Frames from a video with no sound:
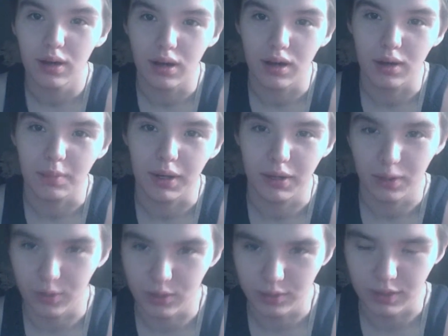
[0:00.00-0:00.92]
I
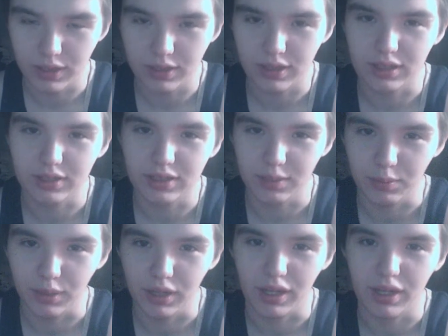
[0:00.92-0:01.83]
know it might not seem
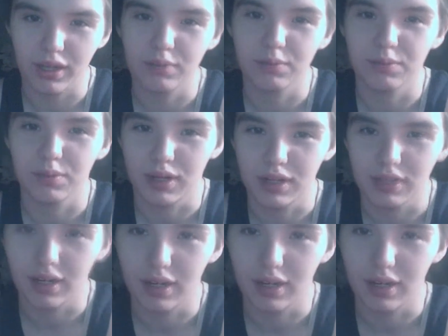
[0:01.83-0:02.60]
like it, but